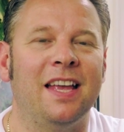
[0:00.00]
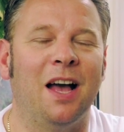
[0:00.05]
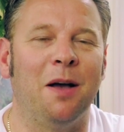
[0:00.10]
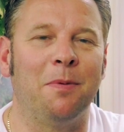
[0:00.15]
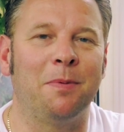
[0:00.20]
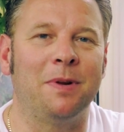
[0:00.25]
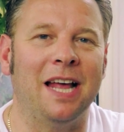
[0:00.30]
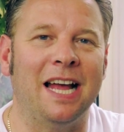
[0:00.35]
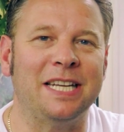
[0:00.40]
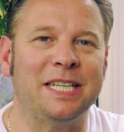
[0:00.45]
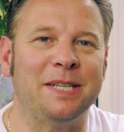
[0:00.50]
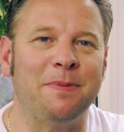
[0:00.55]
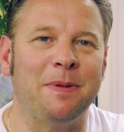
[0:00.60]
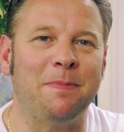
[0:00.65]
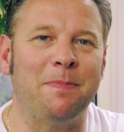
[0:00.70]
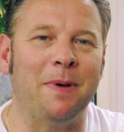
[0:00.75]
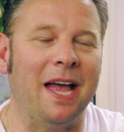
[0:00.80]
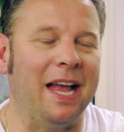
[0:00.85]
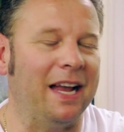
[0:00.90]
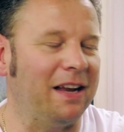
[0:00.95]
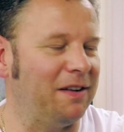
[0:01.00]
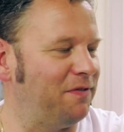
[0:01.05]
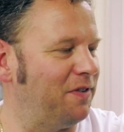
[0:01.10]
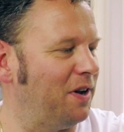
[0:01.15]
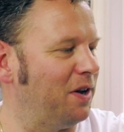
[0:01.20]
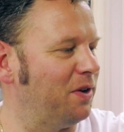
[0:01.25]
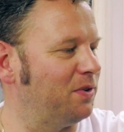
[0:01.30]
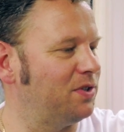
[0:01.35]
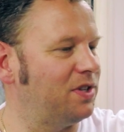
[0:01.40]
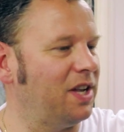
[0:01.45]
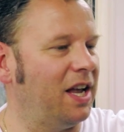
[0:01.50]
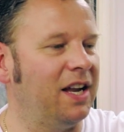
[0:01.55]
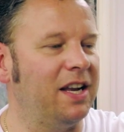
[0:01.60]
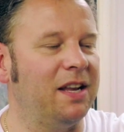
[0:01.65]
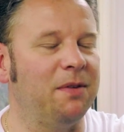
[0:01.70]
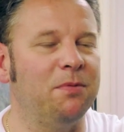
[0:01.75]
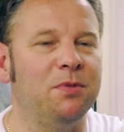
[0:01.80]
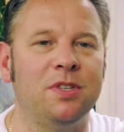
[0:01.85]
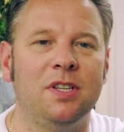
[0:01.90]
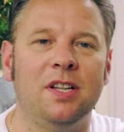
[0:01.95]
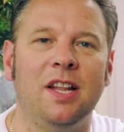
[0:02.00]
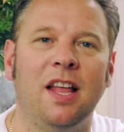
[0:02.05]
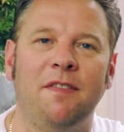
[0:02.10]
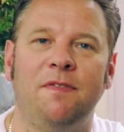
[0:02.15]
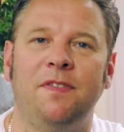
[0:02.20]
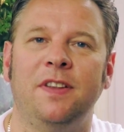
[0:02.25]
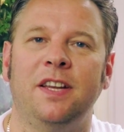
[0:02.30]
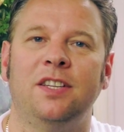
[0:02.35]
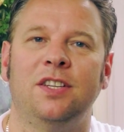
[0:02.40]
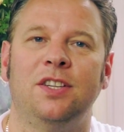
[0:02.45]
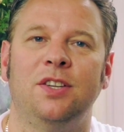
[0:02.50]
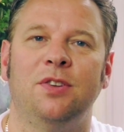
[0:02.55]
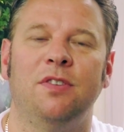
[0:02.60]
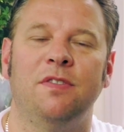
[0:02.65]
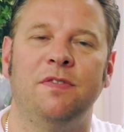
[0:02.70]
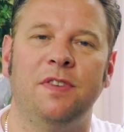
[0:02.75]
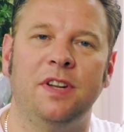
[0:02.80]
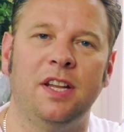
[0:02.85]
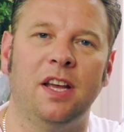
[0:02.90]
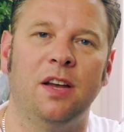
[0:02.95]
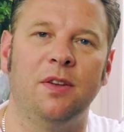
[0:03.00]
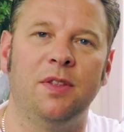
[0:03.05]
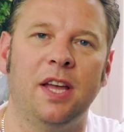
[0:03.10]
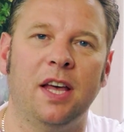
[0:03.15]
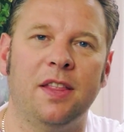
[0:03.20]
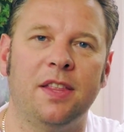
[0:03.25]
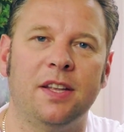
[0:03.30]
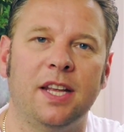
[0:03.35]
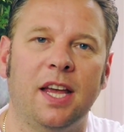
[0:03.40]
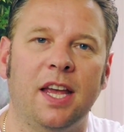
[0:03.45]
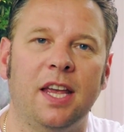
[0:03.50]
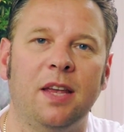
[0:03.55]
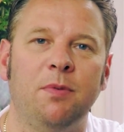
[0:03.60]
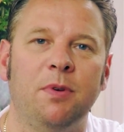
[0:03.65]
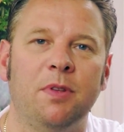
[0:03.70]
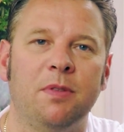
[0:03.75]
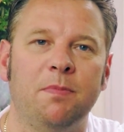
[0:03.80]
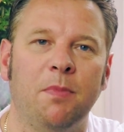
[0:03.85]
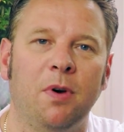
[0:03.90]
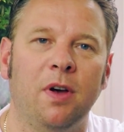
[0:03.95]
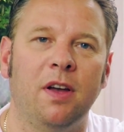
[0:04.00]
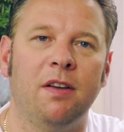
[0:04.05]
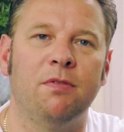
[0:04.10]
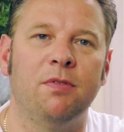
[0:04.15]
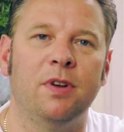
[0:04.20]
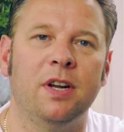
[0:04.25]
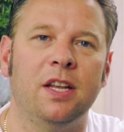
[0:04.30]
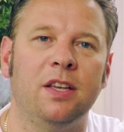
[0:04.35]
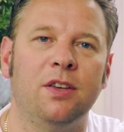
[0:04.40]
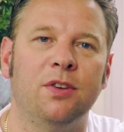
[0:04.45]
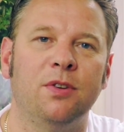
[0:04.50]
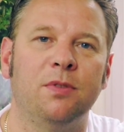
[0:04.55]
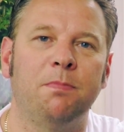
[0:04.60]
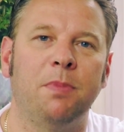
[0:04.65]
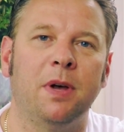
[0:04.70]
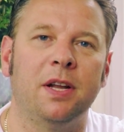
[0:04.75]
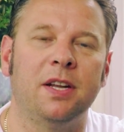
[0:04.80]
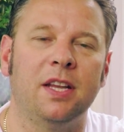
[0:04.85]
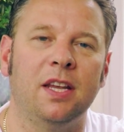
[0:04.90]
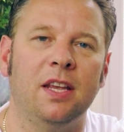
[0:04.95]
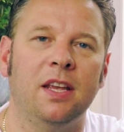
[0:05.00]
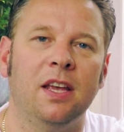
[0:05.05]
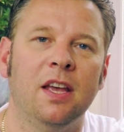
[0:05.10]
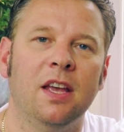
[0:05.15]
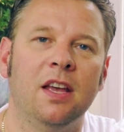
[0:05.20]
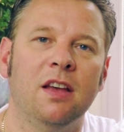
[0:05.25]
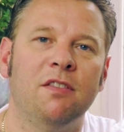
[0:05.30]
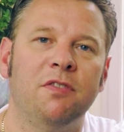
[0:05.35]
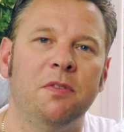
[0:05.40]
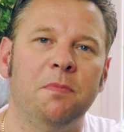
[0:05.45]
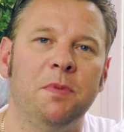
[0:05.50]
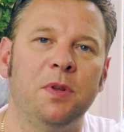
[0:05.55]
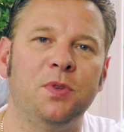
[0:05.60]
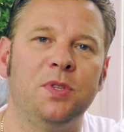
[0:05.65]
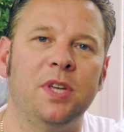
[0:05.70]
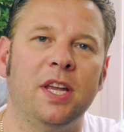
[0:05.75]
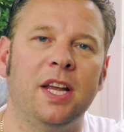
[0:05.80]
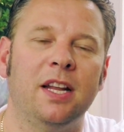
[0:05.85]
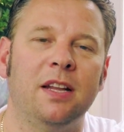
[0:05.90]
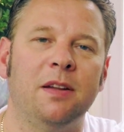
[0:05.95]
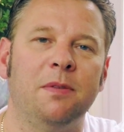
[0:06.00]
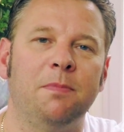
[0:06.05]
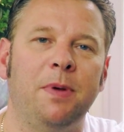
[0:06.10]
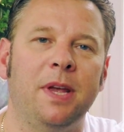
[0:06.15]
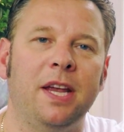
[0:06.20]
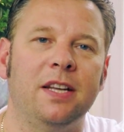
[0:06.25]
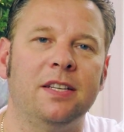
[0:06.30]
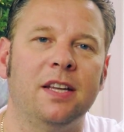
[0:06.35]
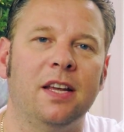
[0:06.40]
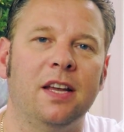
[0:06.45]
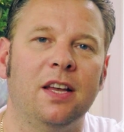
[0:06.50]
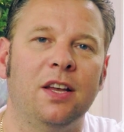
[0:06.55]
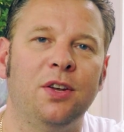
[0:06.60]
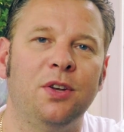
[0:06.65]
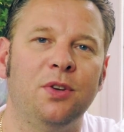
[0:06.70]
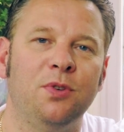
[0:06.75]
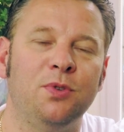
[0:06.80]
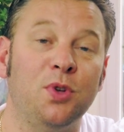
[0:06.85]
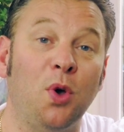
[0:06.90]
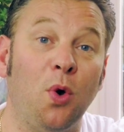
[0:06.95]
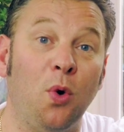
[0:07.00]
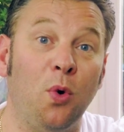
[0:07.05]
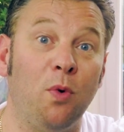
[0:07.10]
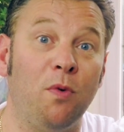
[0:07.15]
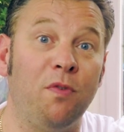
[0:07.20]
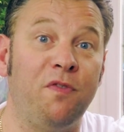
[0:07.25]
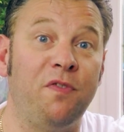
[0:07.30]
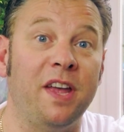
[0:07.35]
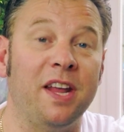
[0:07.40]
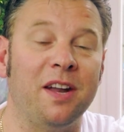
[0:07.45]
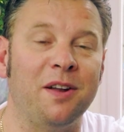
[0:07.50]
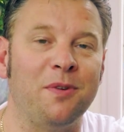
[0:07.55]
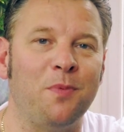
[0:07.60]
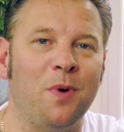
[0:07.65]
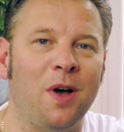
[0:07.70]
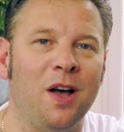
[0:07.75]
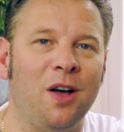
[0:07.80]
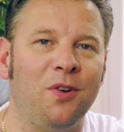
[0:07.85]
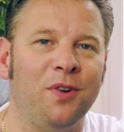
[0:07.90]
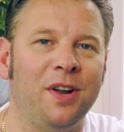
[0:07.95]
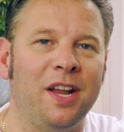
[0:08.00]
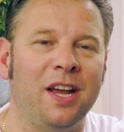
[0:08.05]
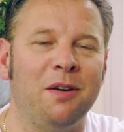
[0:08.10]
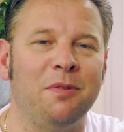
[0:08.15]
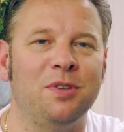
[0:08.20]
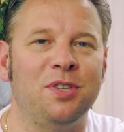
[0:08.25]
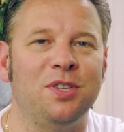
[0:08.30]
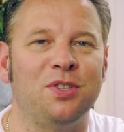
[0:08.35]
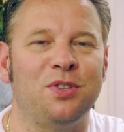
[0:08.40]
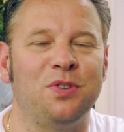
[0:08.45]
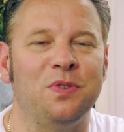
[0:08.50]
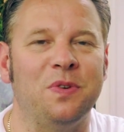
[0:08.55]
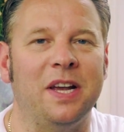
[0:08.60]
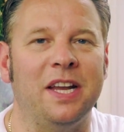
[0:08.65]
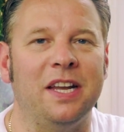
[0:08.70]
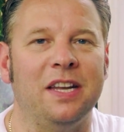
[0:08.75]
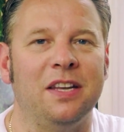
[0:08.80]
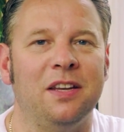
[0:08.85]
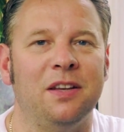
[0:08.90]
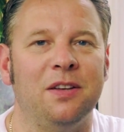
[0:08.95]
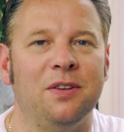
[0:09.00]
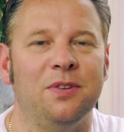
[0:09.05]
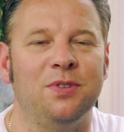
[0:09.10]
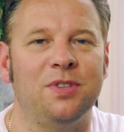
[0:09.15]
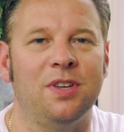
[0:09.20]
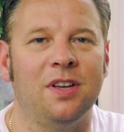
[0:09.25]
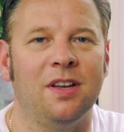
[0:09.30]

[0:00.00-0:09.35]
Yeah, I'm glad to be back, folks. And it was lovely to do a video the other day with my really good buddy, from New Zealand, Peter, who's all fit and well now, which is great news.